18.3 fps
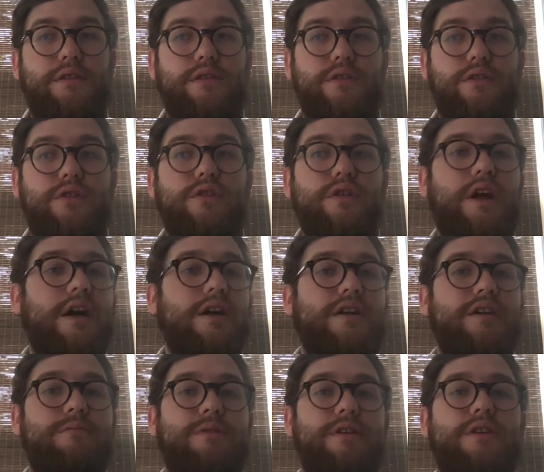you're not
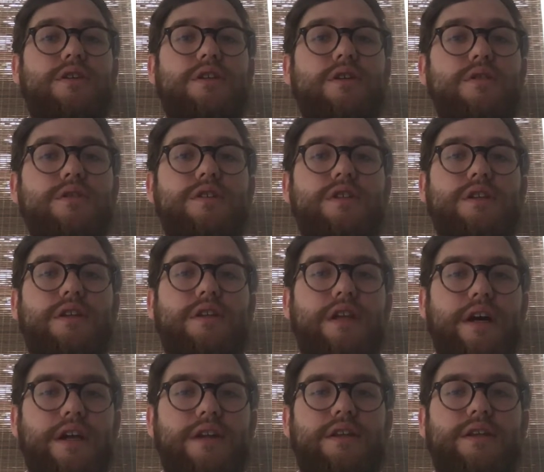going to be using a
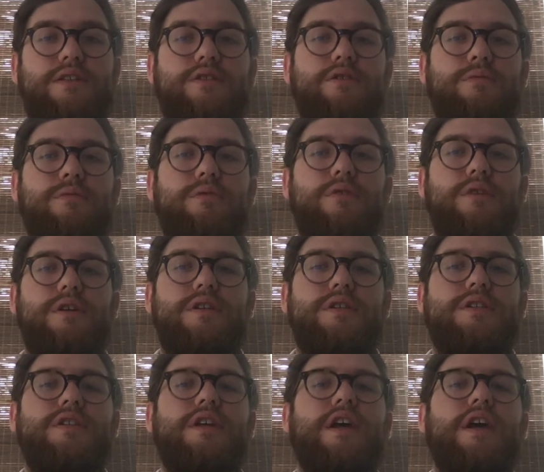lot of these
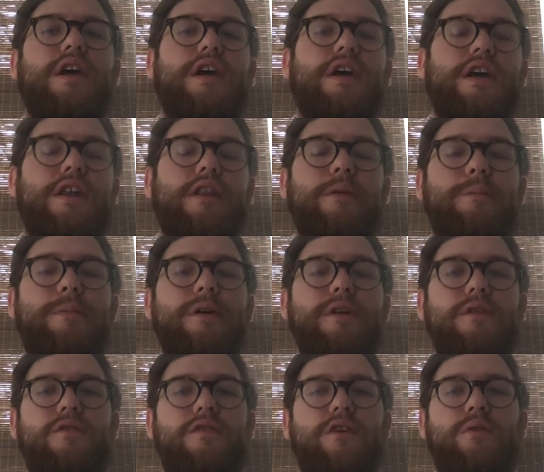reports. And the
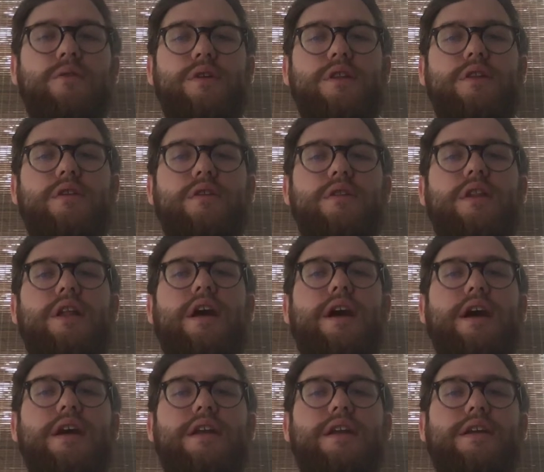benefit with
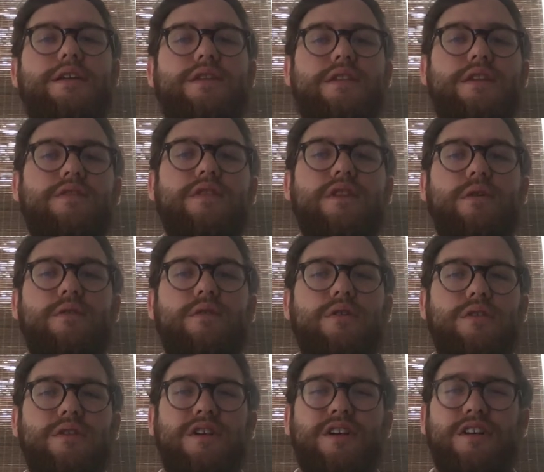online is, even though it
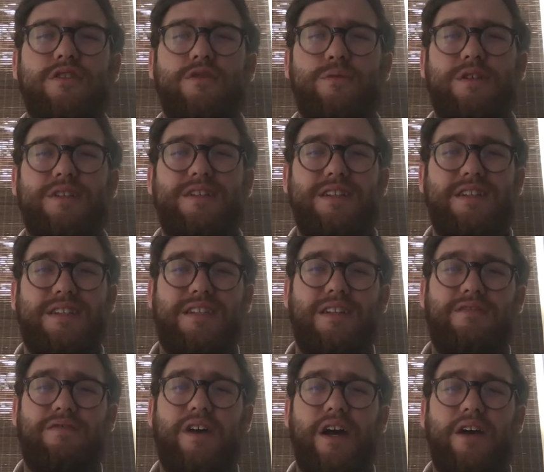only comes with
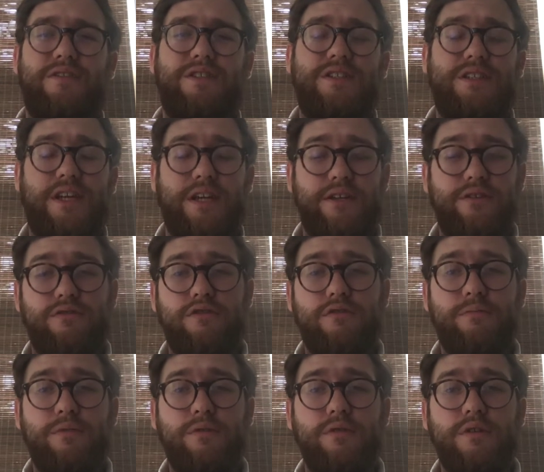65 standard
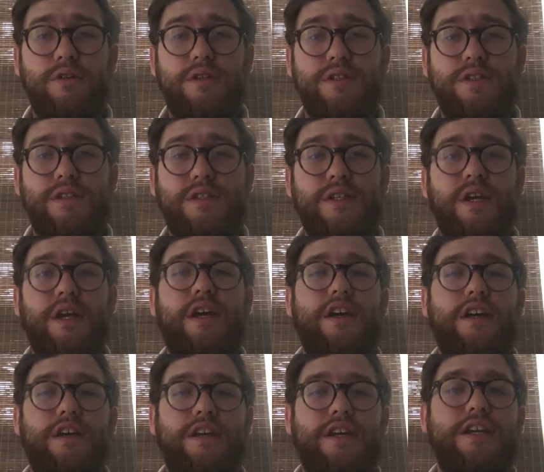reports,
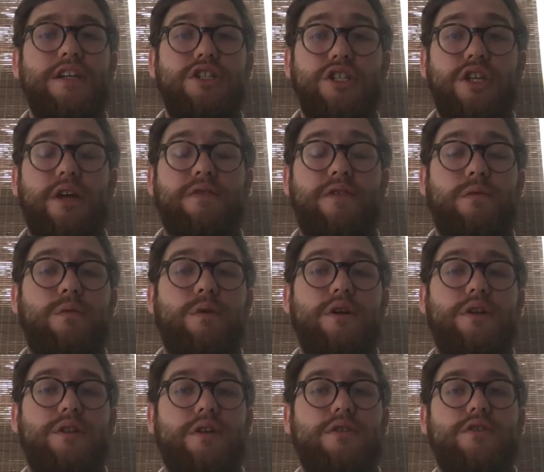Each and every
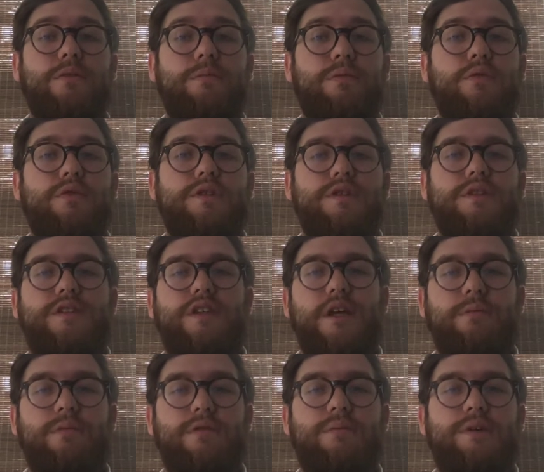one of those reports is
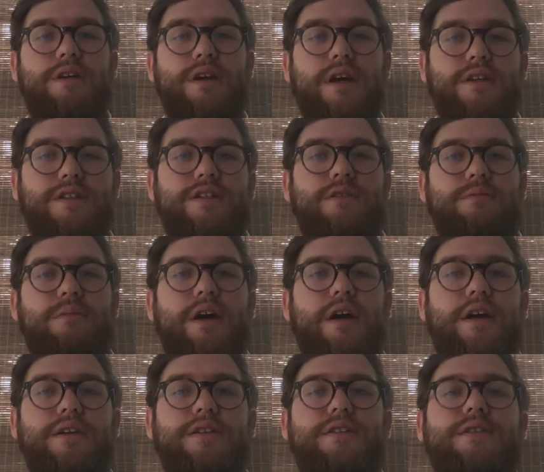able to be
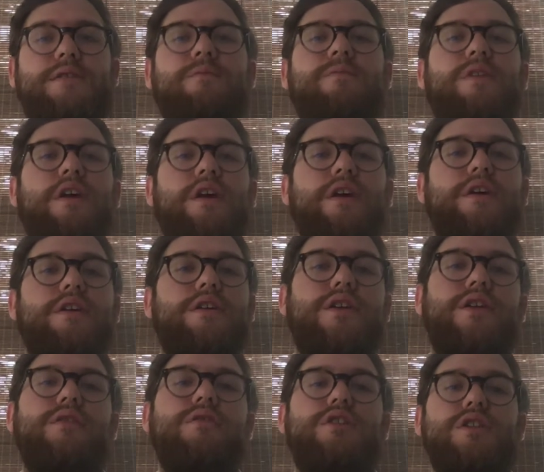customized.
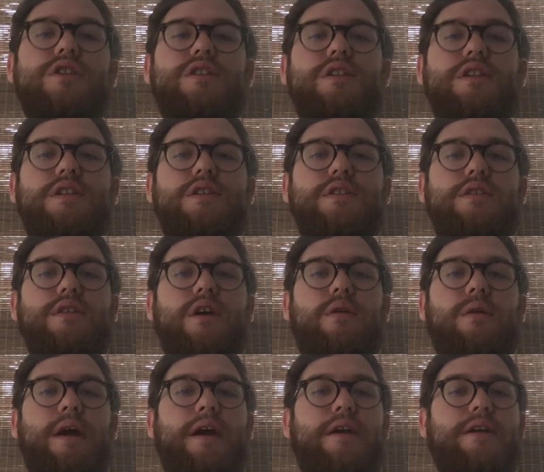You just need to
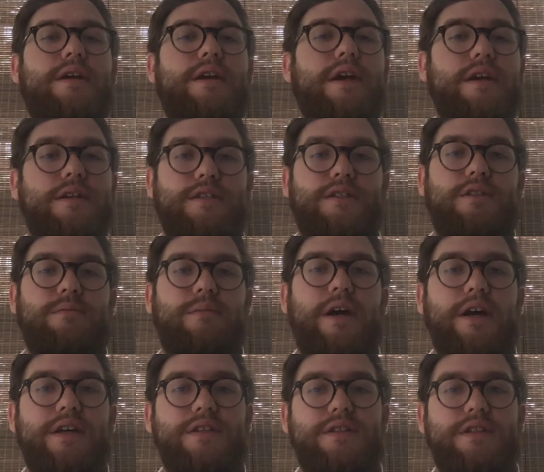know how to
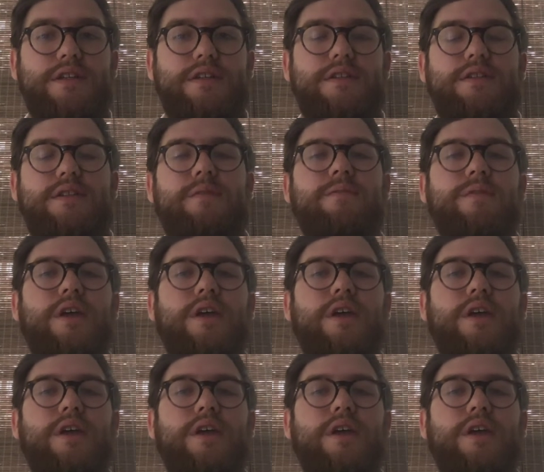customize it.